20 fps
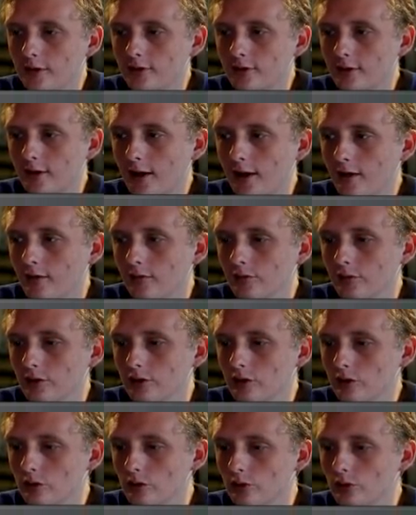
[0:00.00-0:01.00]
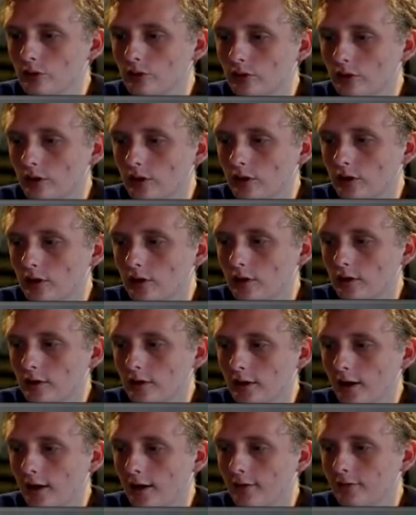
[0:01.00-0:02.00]
doesn't have Renew...
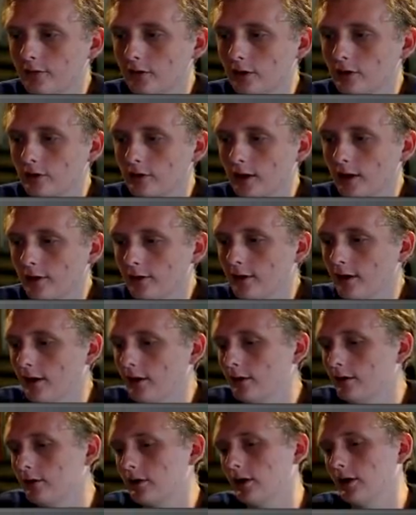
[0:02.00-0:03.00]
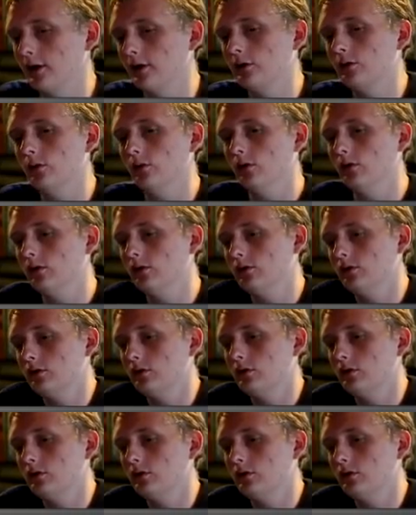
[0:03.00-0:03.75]
Yeah, I figured you had that. Okay, cool.